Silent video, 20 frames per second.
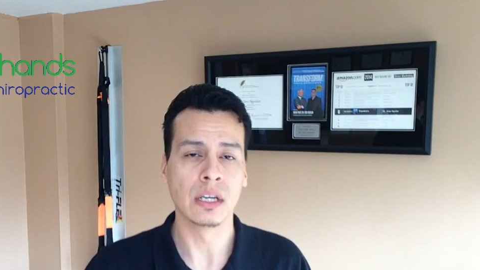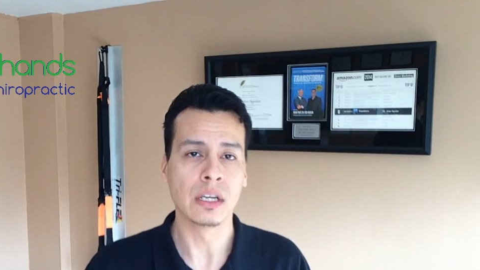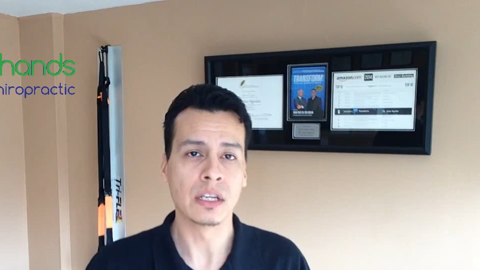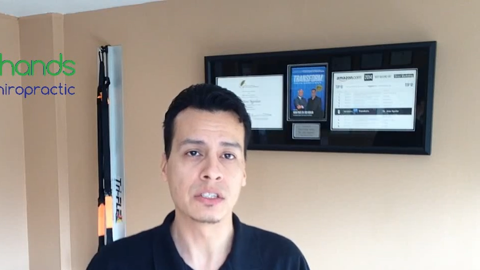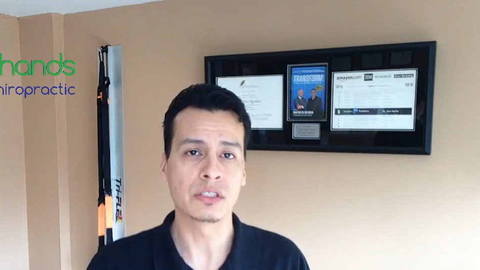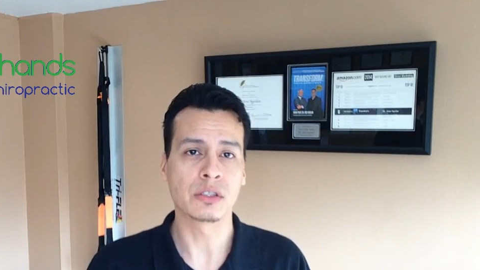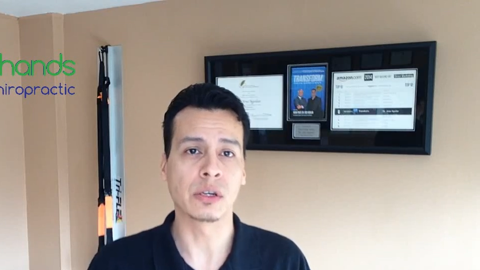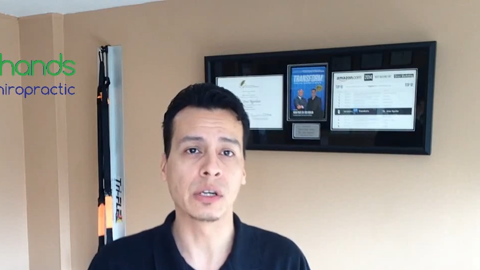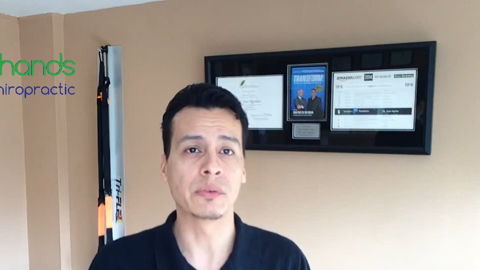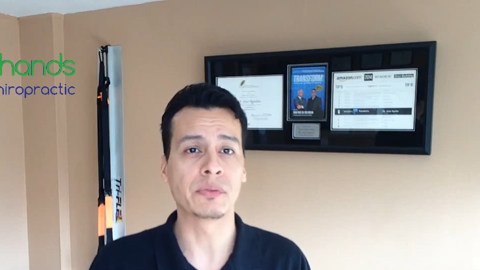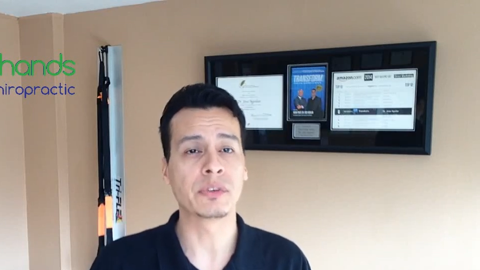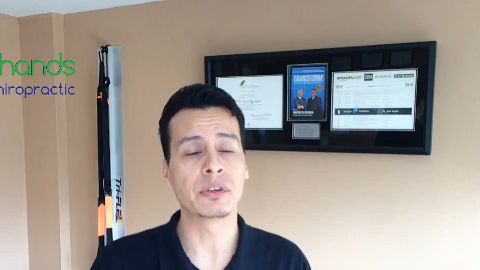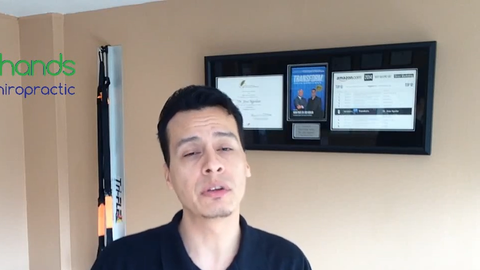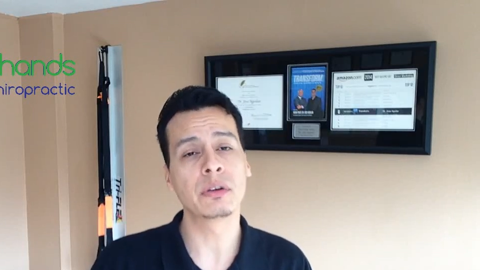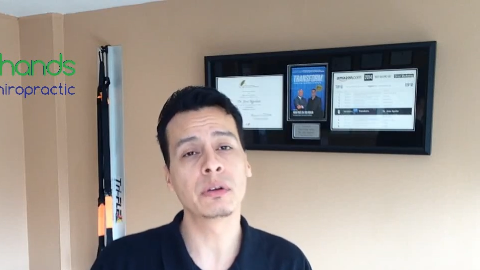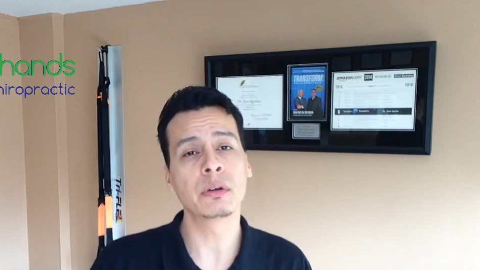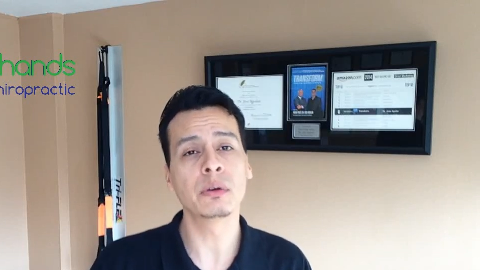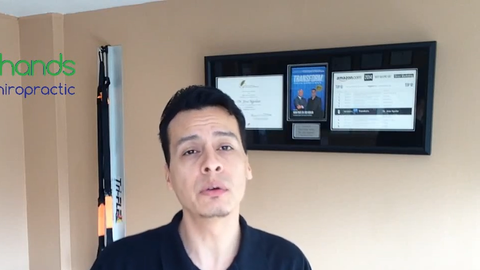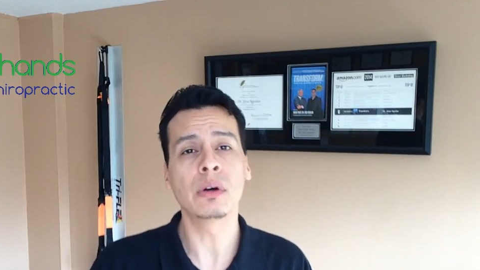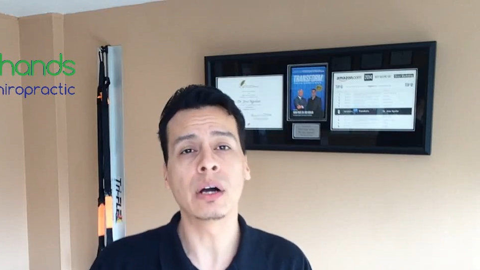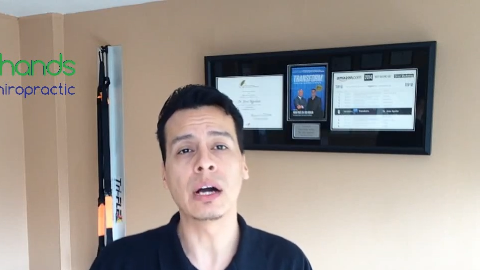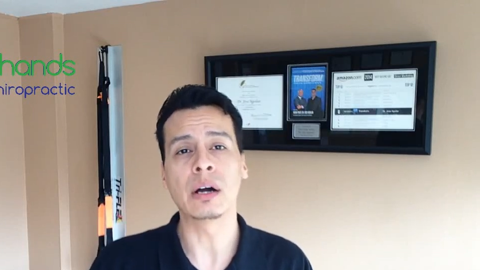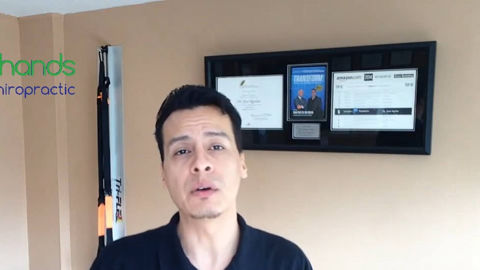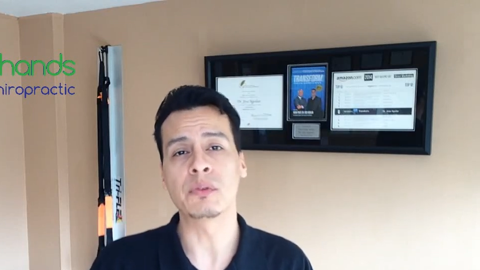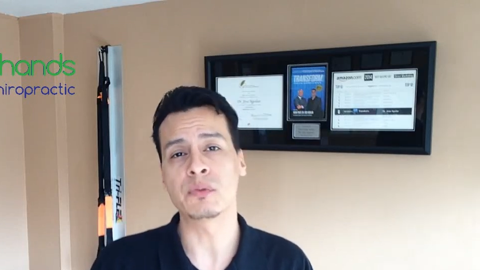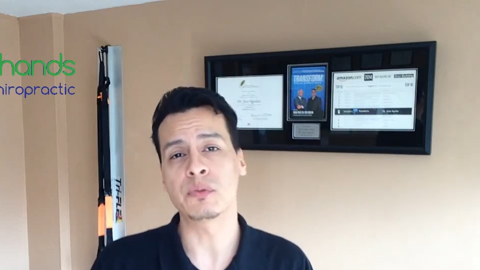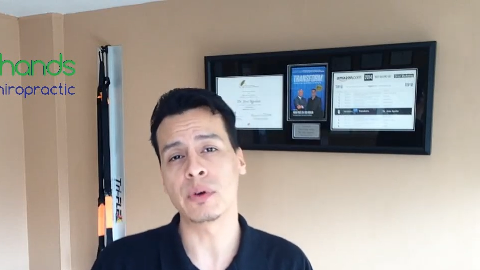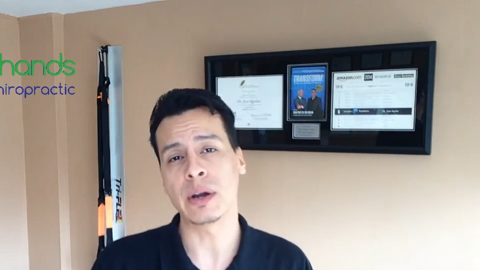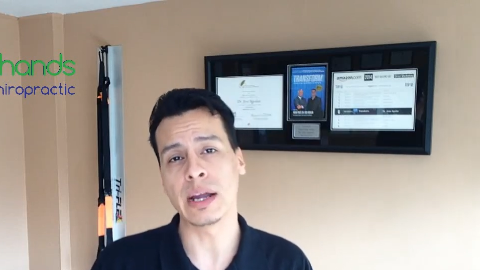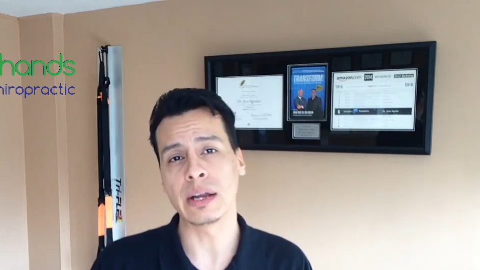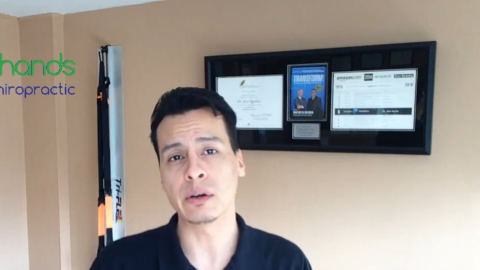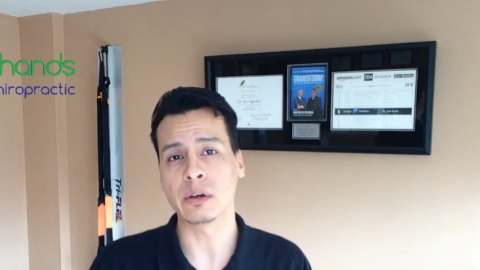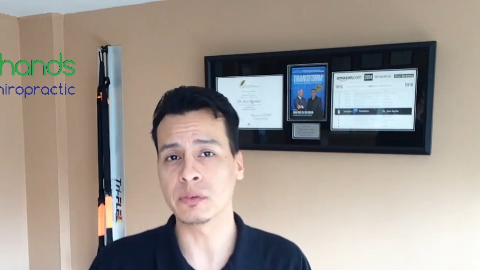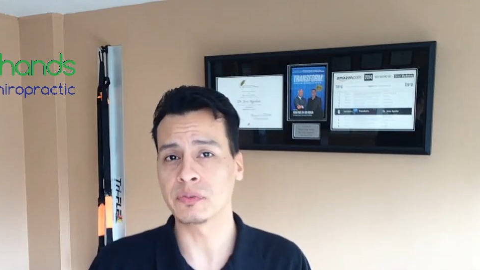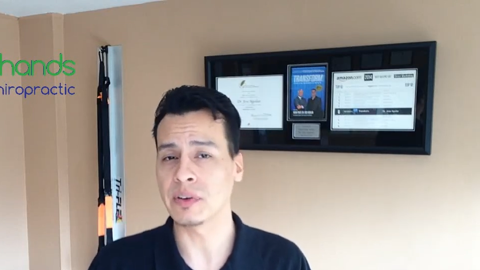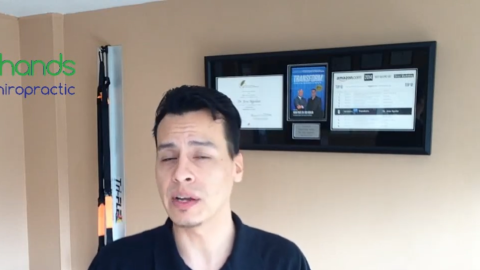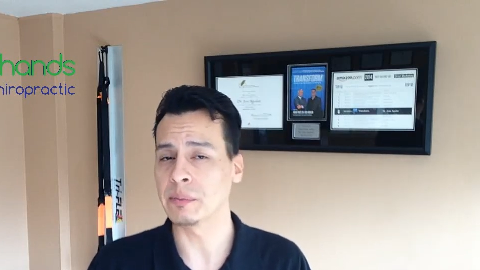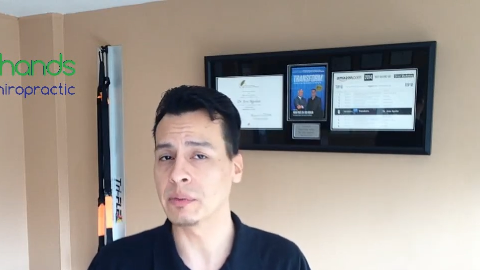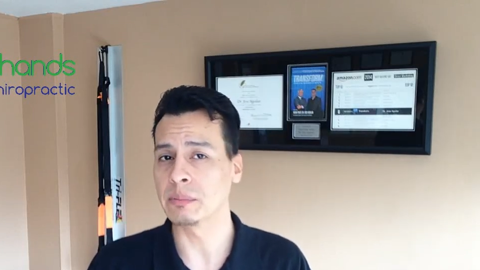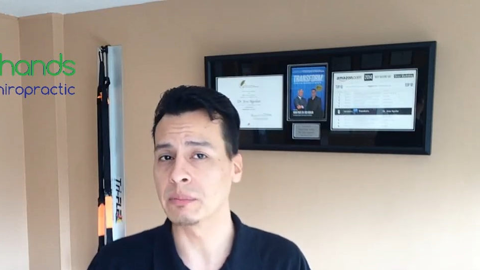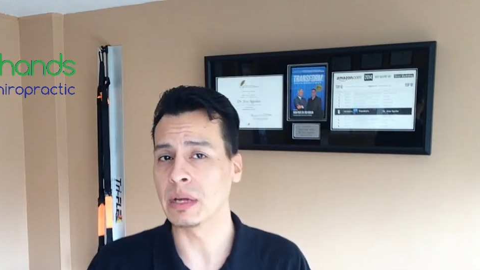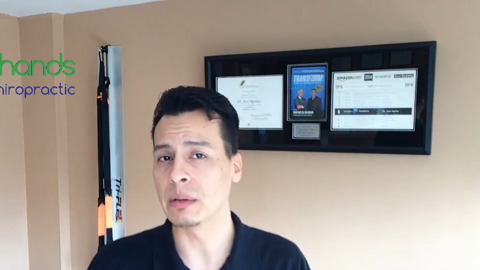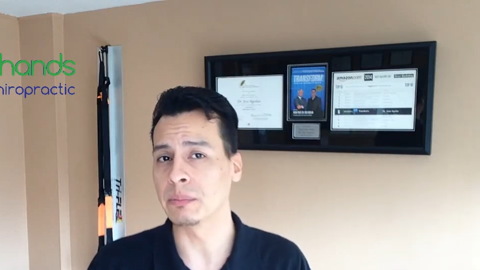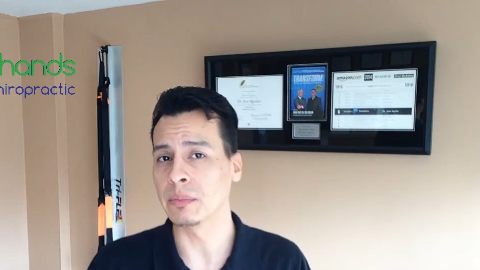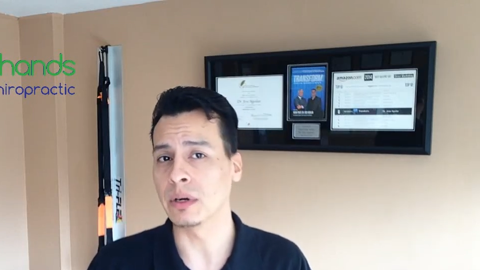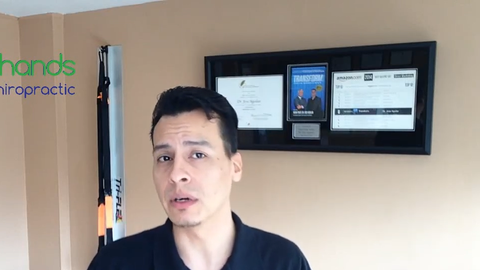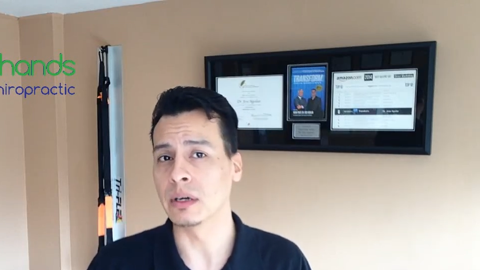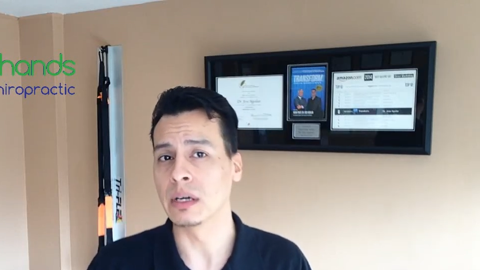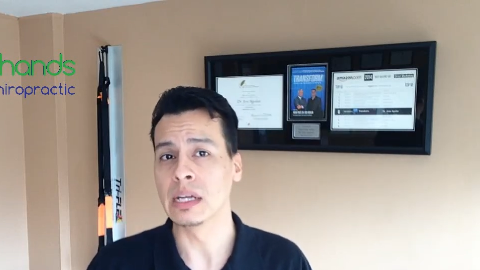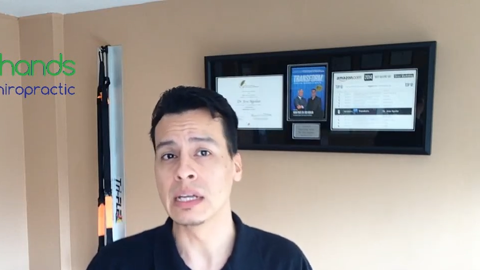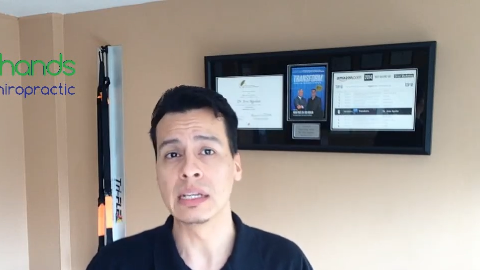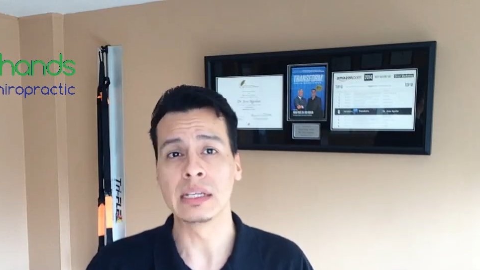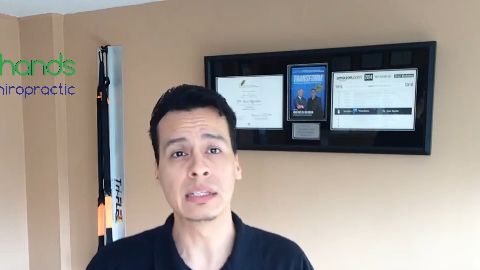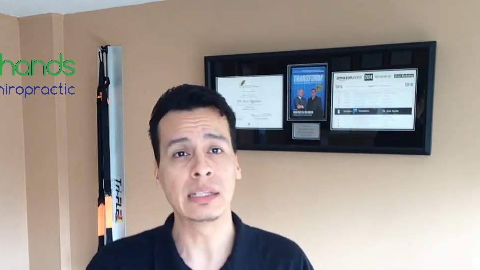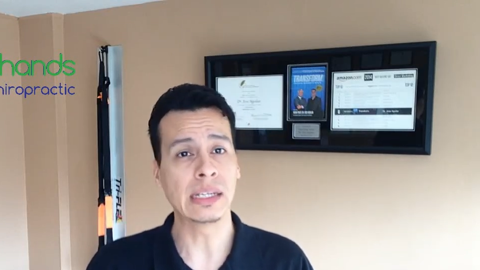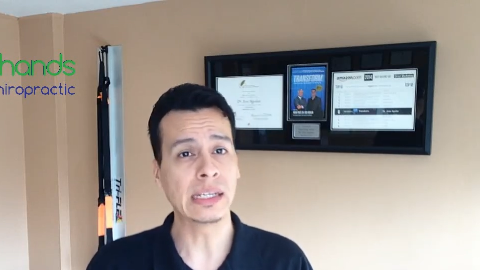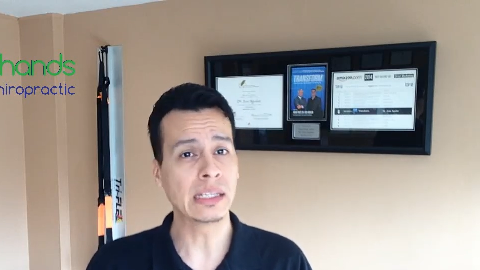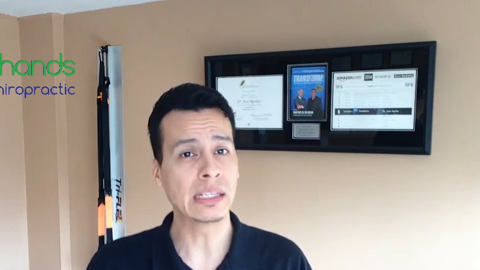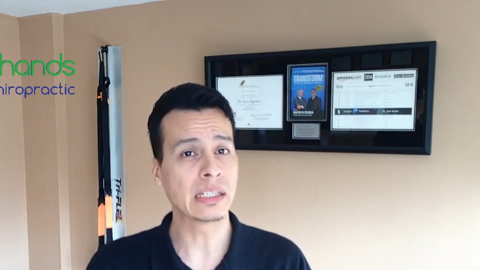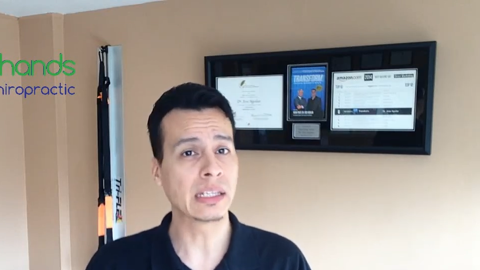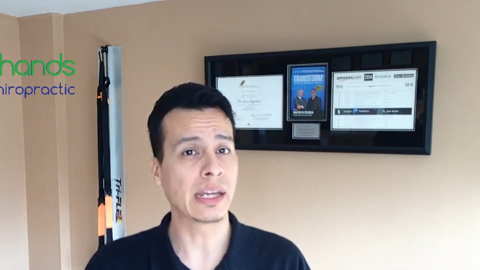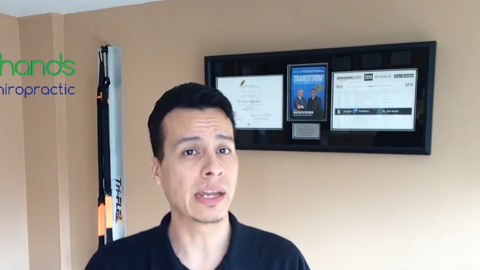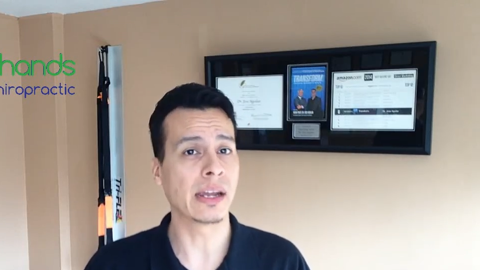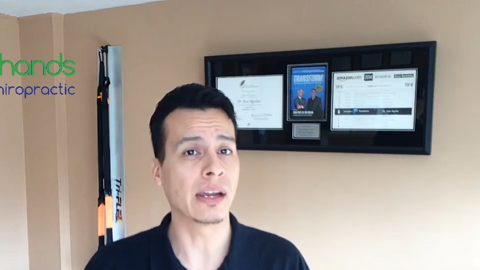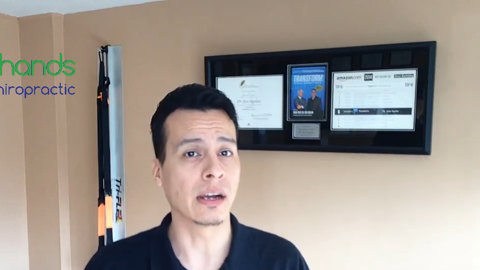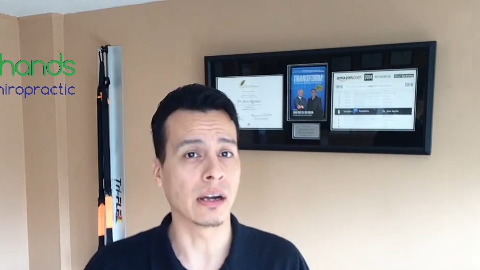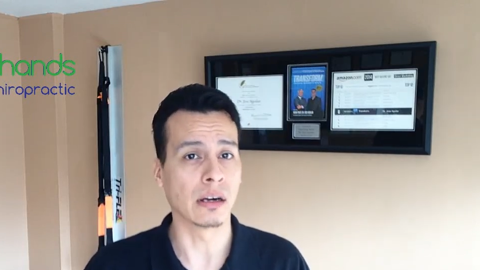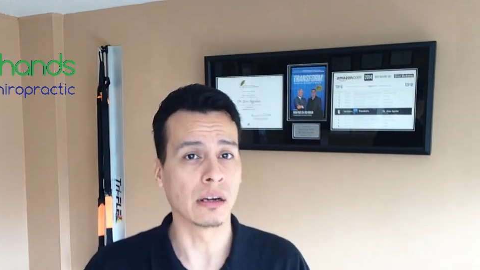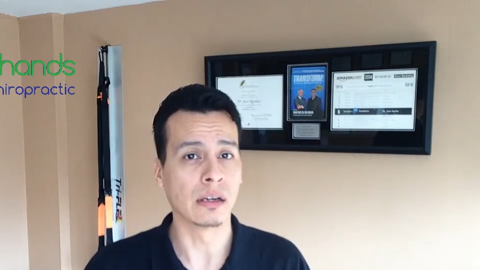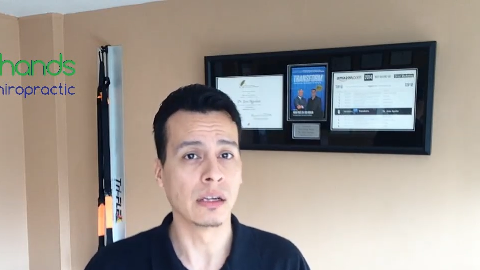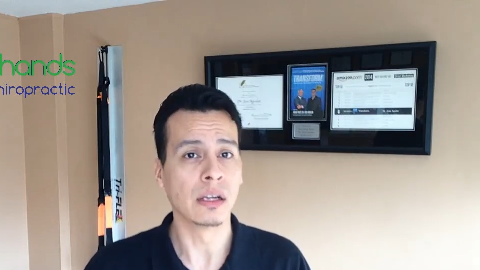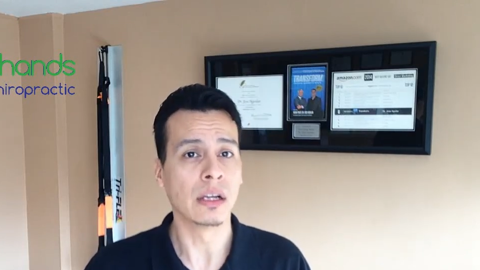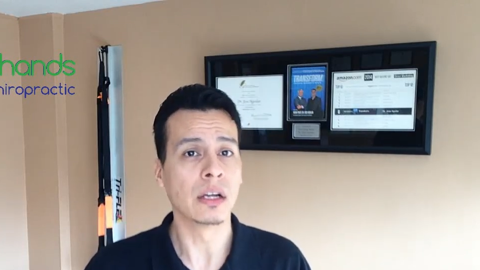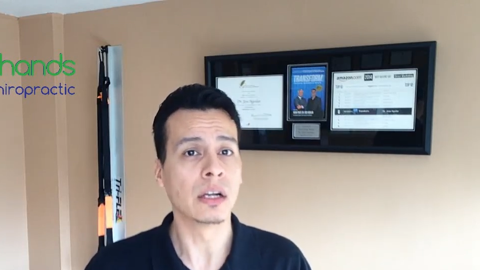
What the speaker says: So if you, a friend, or a family member need care,